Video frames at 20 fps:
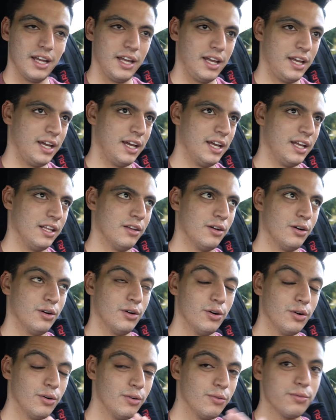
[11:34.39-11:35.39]
and
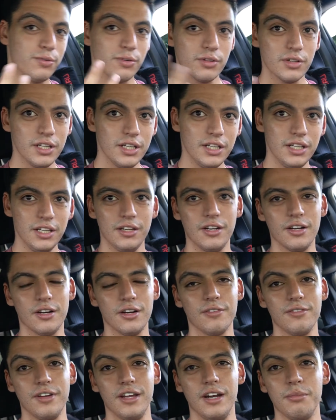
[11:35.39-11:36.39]
hopefully you
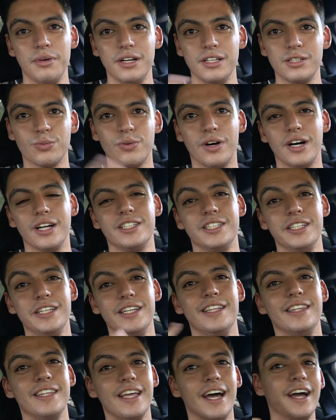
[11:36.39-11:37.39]
know if anybody's
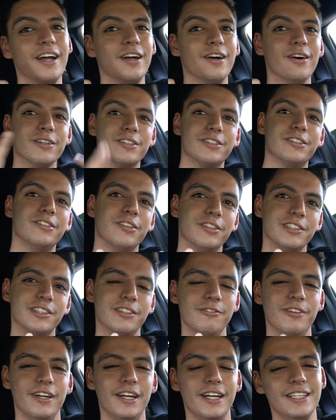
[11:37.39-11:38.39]
watching that goes to those
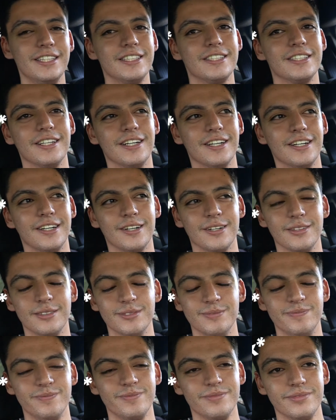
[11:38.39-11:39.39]
events um